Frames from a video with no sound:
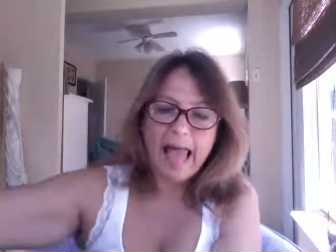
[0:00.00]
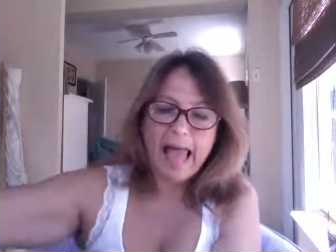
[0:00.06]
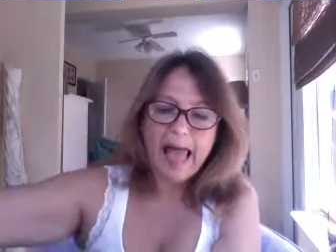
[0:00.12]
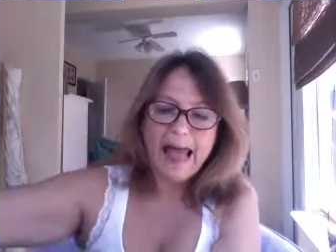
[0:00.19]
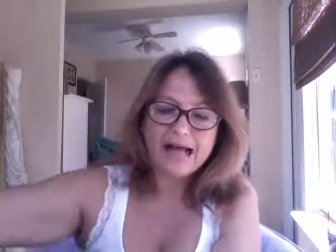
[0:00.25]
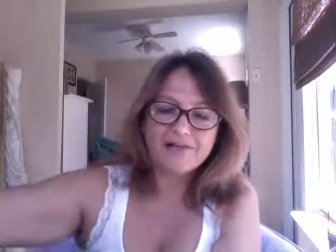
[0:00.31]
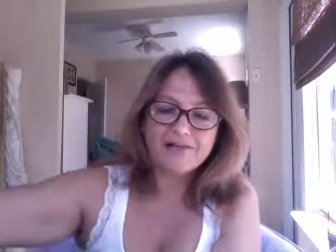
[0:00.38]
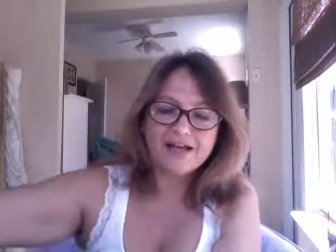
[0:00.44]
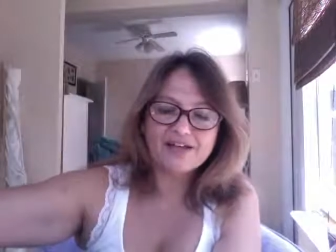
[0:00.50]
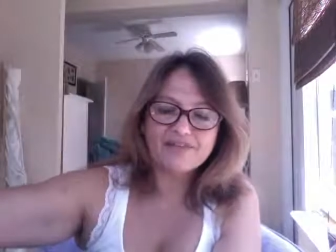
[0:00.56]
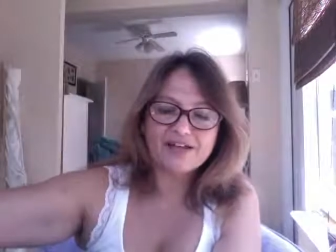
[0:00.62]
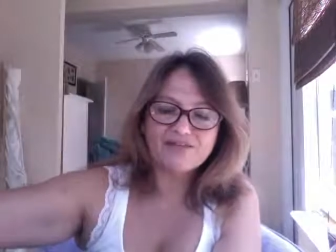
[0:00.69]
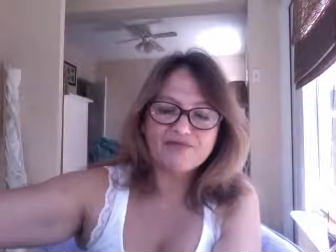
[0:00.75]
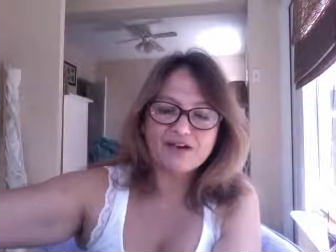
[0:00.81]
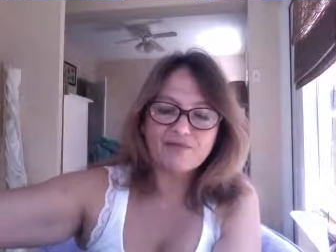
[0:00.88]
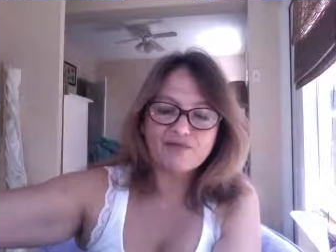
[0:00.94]
Act like
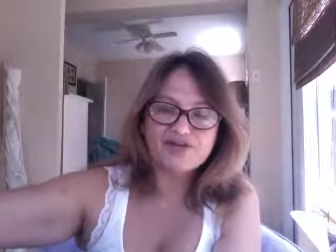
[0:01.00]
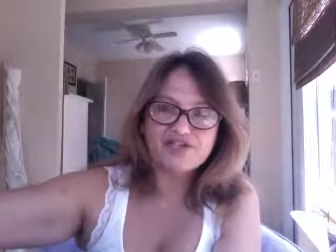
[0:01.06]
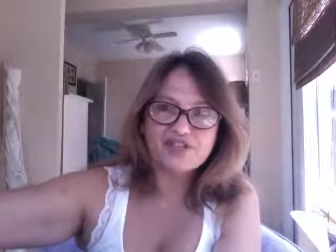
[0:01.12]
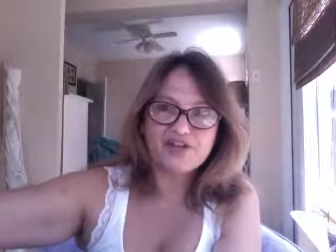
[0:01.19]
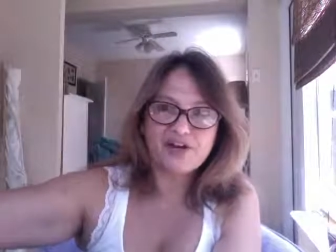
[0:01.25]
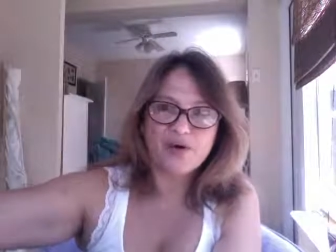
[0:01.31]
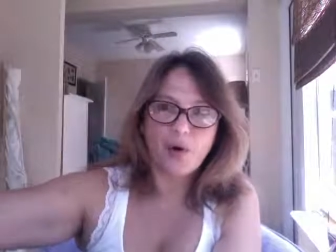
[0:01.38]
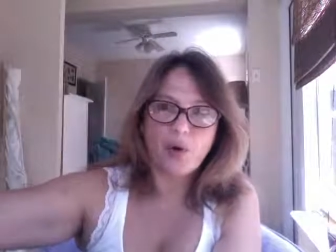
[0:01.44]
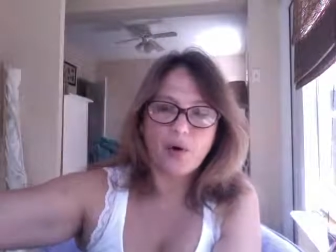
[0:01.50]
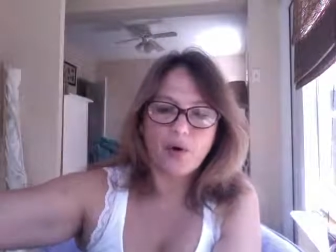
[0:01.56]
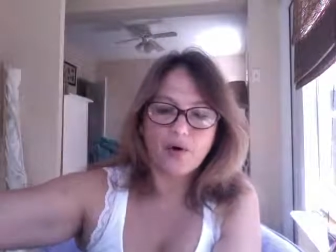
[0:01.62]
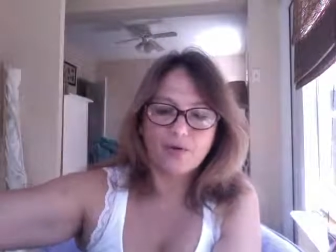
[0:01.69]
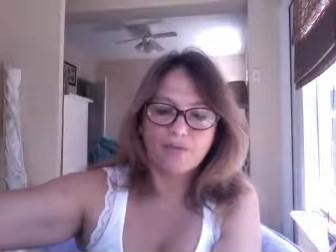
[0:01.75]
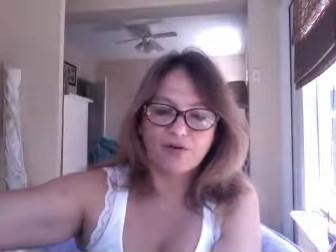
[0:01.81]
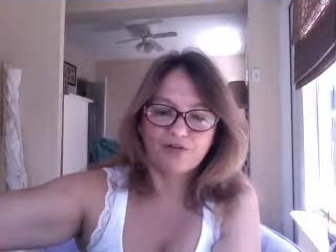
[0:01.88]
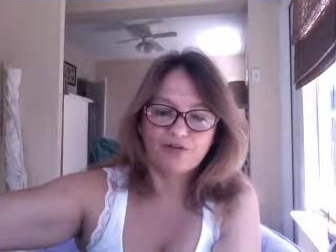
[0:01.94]
they've never seen an
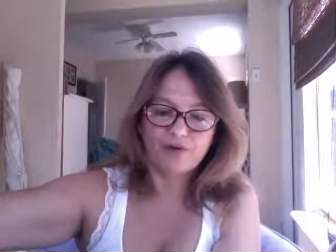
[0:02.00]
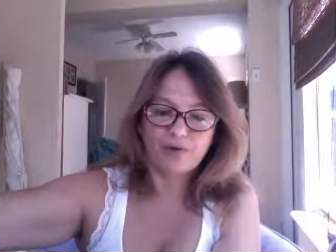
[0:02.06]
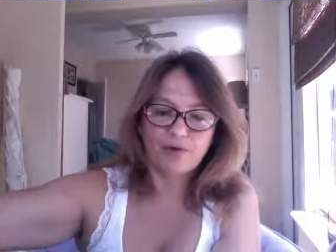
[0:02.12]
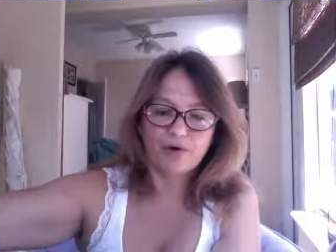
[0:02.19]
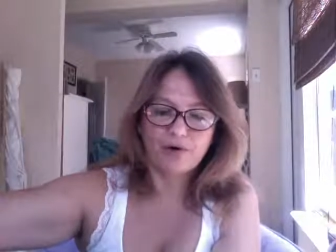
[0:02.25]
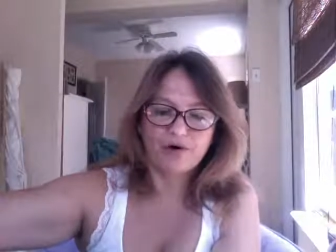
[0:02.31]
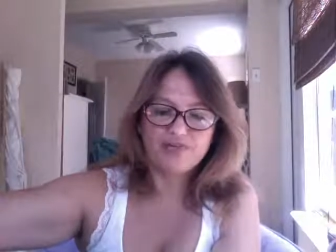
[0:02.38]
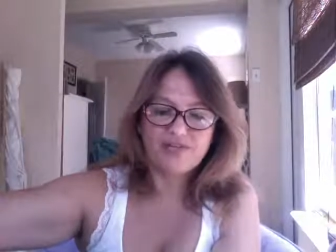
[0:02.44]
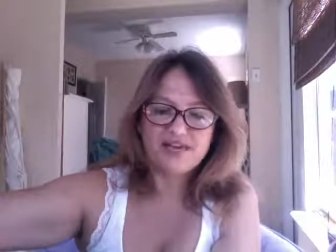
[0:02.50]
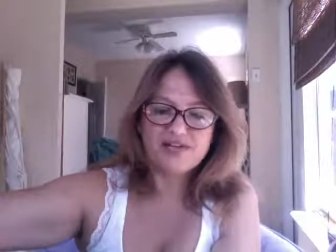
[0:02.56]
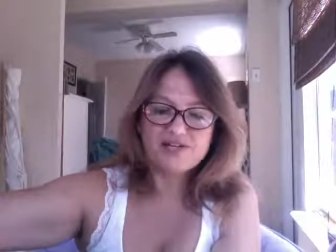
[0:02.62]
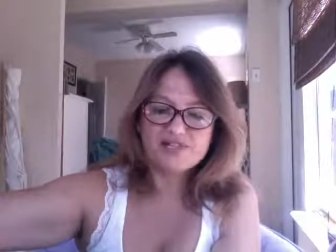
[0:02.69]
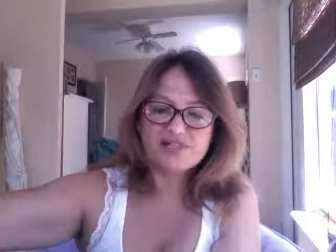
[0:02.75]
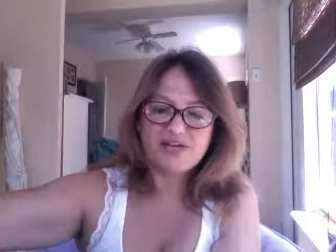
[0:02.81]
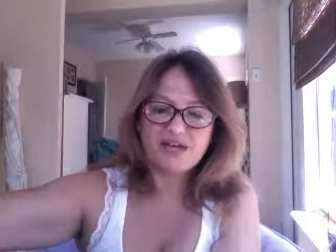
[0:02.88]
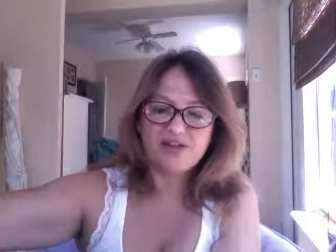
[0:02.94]
aura before. They
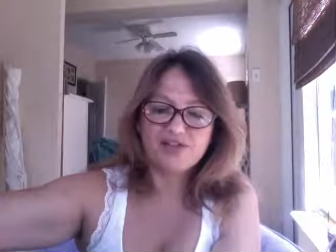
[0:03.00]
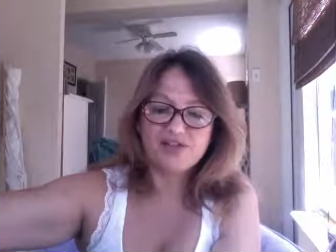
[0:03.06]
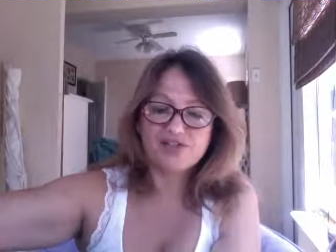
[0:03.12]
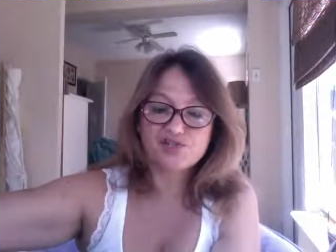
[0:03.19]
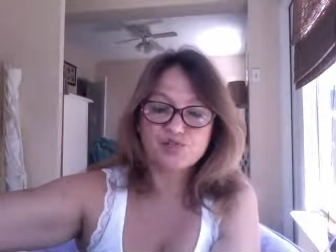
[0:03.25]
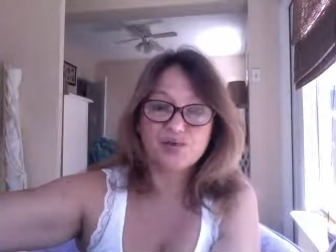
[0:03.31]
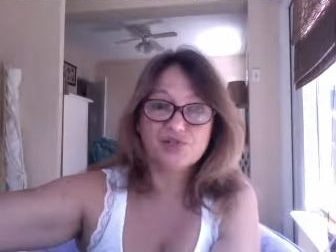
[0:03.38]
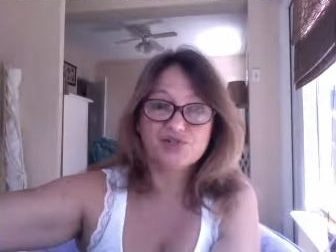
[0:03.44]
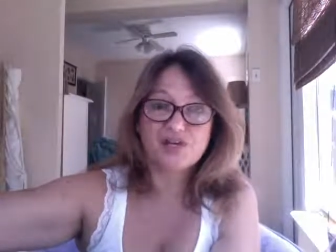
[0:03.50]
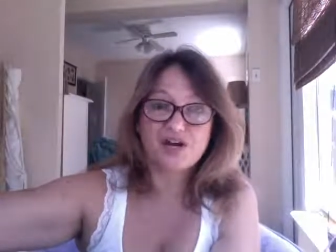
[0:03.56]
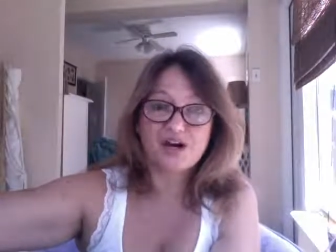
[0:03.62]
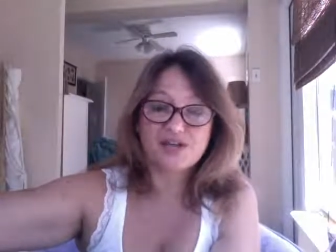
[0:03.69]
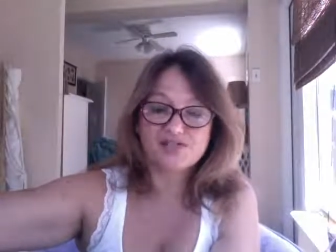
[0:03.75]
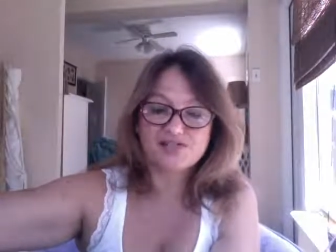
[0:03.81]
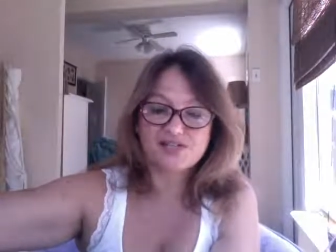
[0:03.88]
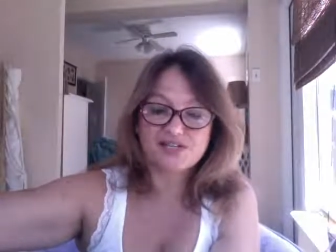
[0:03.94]
say this one's
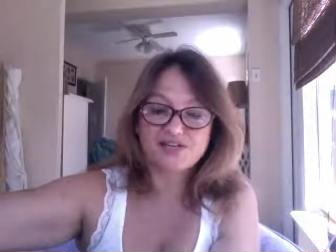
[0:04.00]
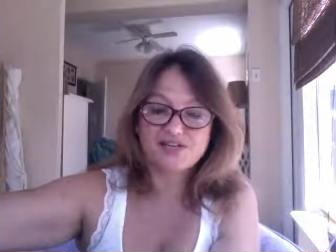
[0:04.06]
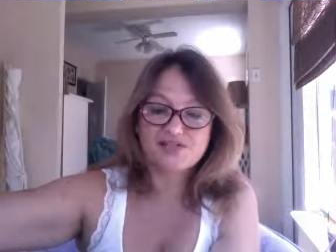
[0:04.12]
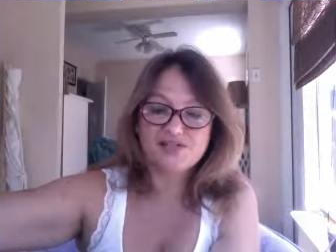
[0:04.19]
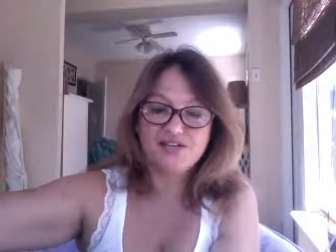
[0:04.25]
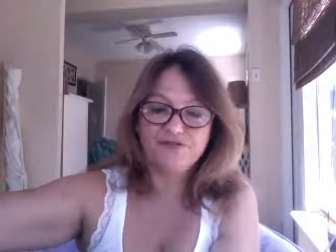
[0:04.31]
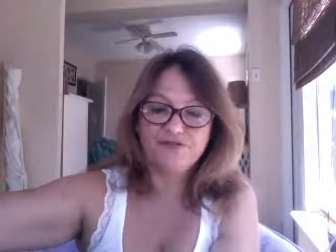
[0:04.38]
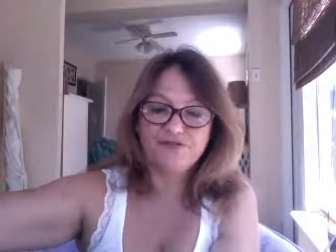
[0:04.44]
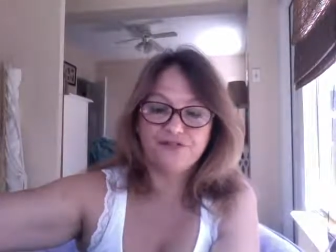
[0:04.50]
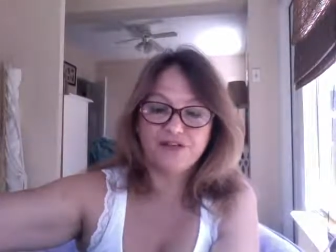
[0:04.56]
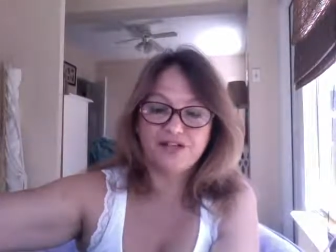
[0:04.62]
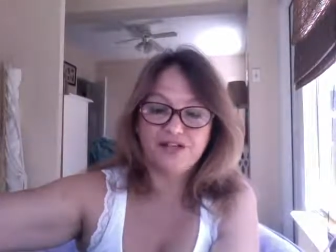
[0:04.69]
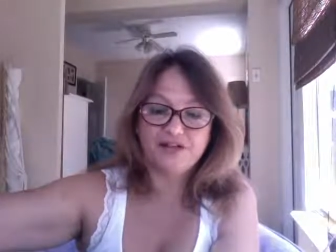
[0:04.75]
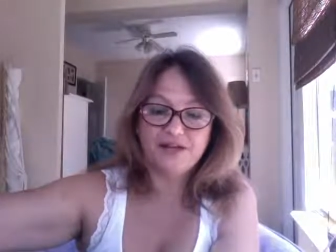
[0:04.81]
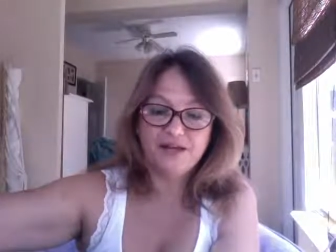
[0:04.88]
got 16 feet.